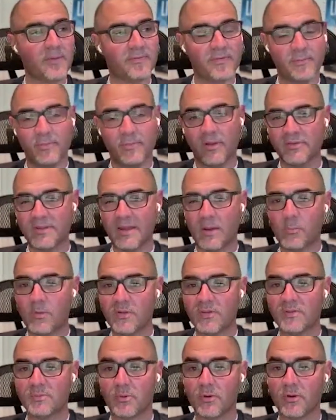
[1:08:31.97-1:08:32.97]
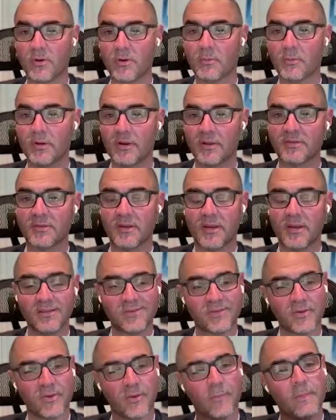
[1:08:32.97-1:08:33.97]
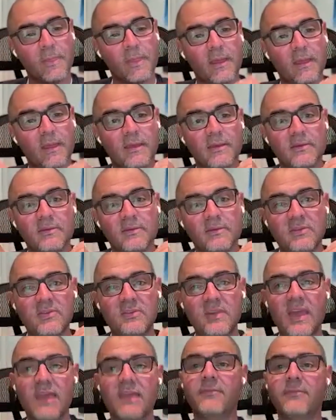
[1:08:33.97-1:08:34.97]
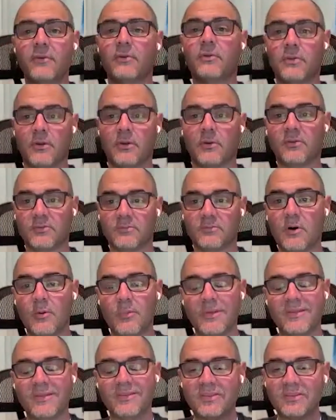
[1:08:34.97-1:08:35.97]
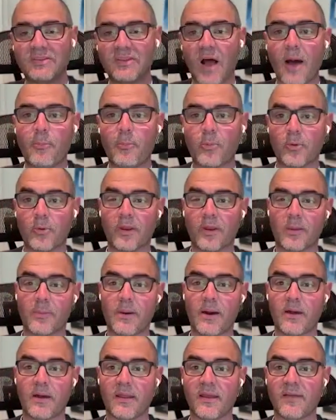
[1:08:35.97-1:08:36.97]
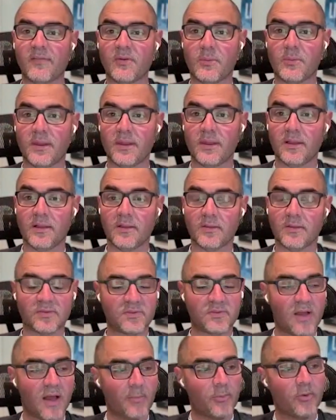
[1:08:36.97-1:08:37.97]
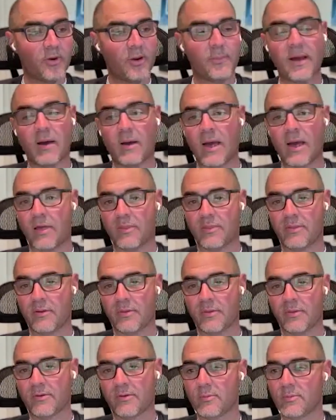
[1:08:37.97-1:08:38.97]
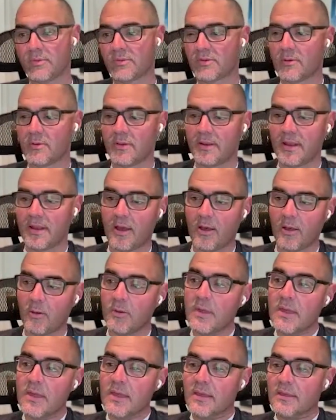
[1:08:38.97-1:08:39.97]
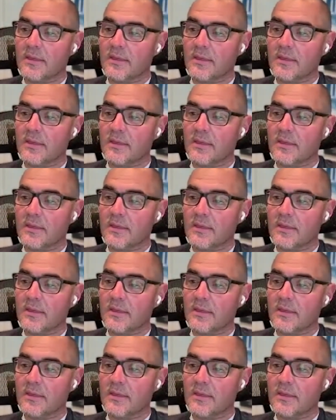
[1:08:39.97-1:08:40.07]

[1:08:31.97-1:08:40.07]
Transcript: But football is that one sport where it's gone. Yeah. So savor those moments. Stop worrying about everybody else. Stop worrying about how their recruitment's going. How